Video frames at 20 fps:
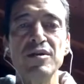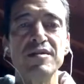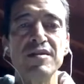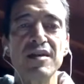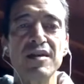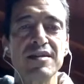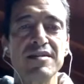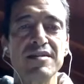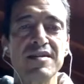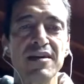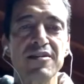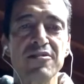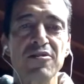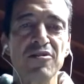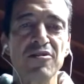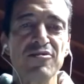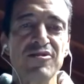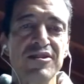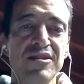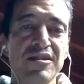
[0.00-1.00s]
say in
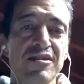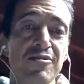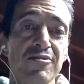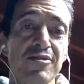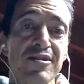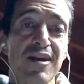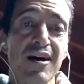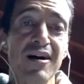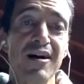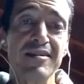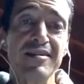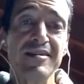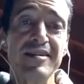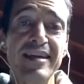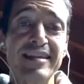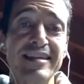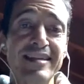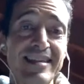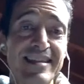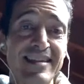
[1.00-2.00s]
psychology, you're not
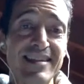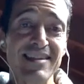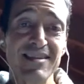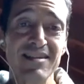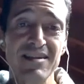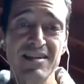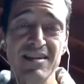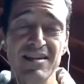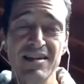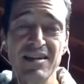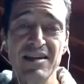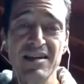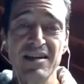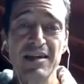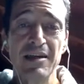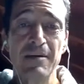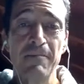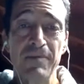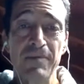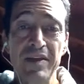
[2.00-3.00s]
addicted.
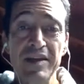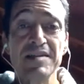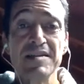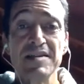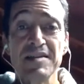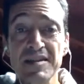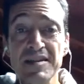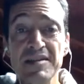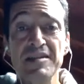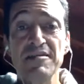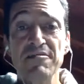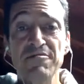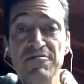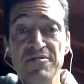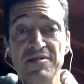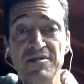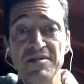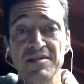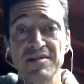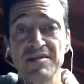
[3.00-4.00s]
This is the
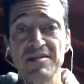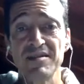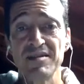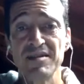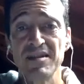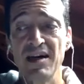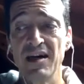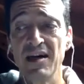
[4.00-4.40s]
difference.